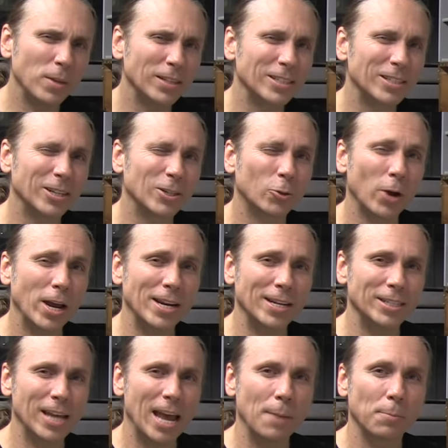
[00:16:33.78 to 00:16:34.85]
this is a great
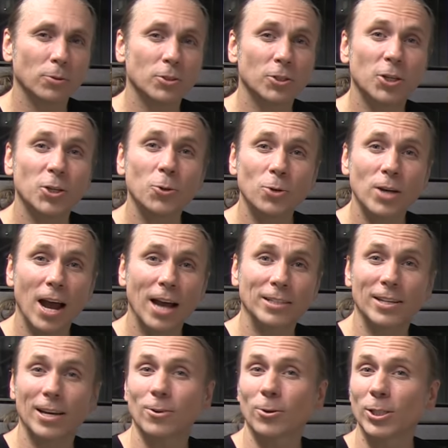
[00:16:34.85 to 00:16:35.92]
example to you guys
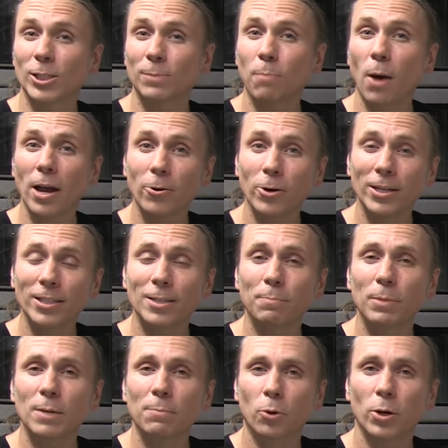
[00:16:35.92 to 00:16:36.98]
that are aspiring to
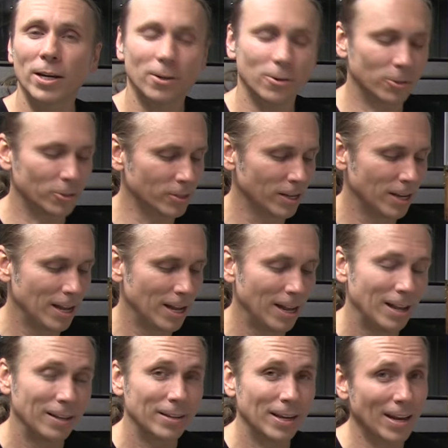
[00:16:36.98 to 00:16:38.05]
be breeders
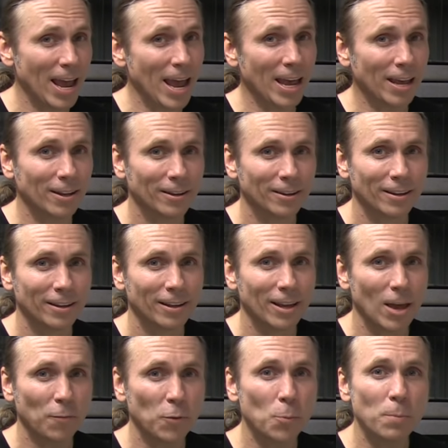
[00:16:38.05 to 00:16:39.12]
that, hey,
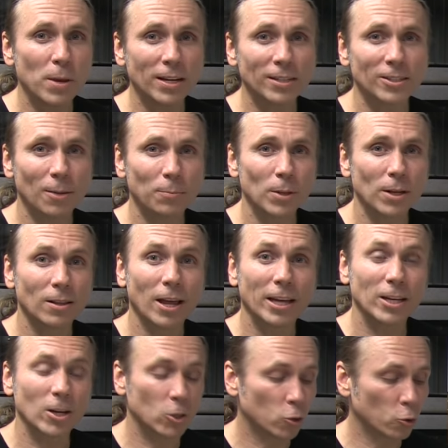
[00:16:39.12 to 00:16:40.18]
if you pick something like
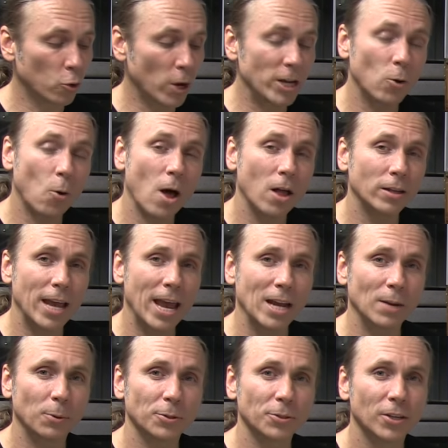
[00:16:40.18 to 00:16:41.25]
great quality
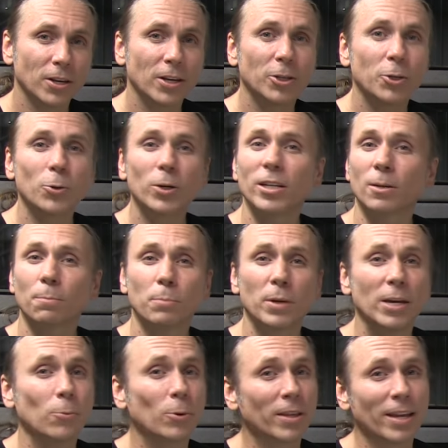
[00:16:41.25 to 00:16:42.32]
animals, you can
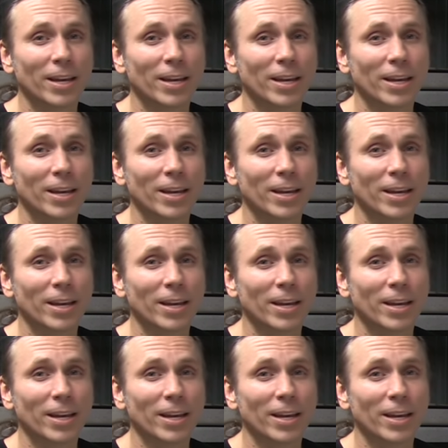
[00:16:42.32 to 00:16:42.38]
compete with